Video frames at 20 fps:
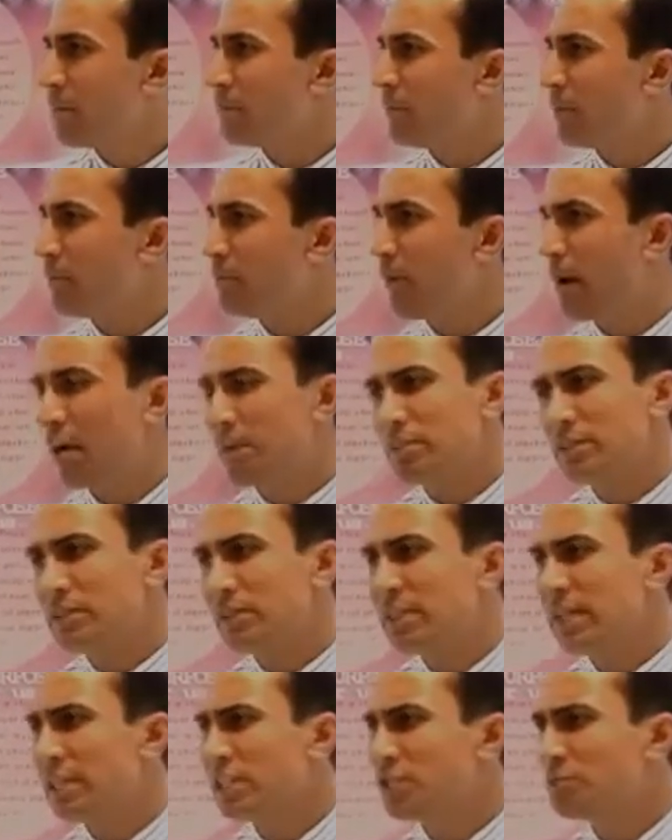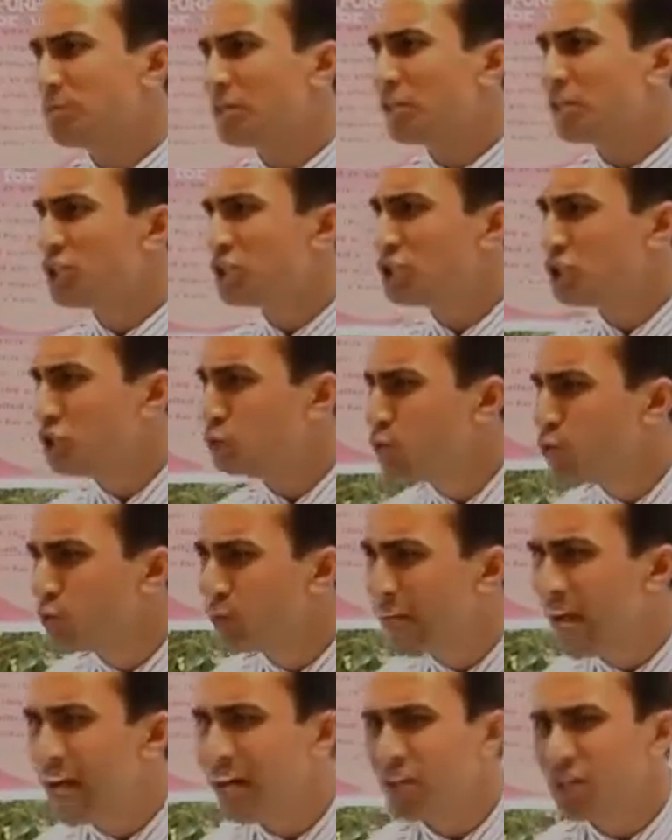The Bible tells me that you
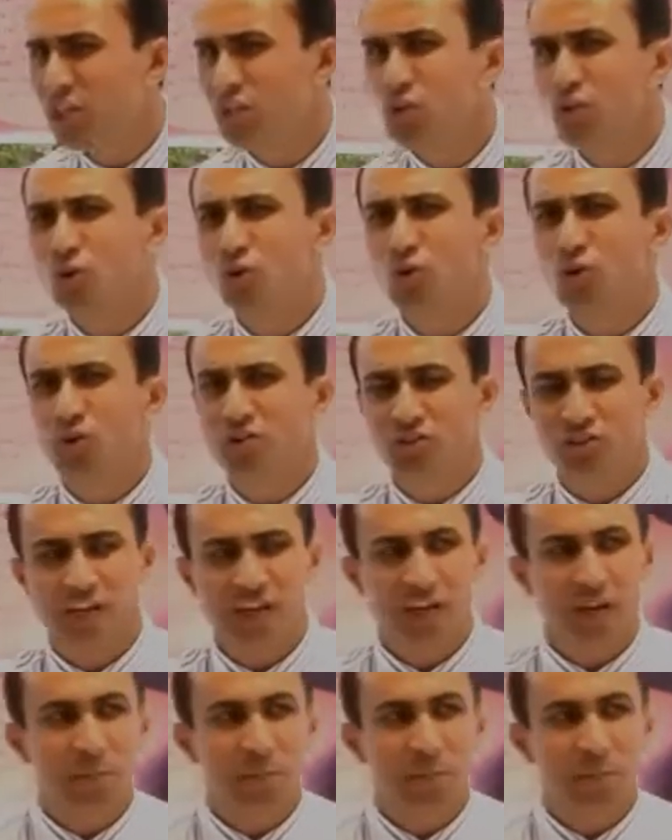carry your cross,